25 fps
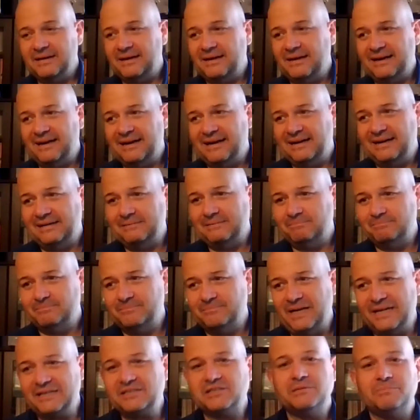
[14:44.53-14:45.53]

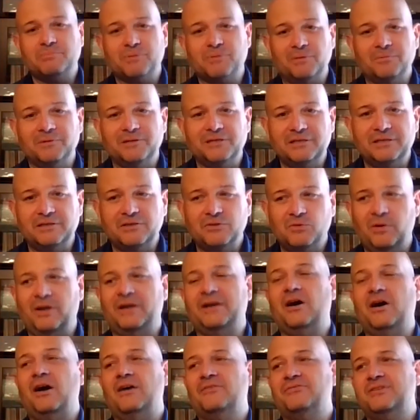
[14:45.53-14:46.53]
um, actually probably
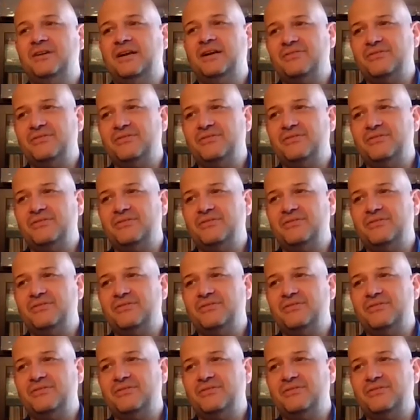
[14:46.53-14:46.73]
quite often.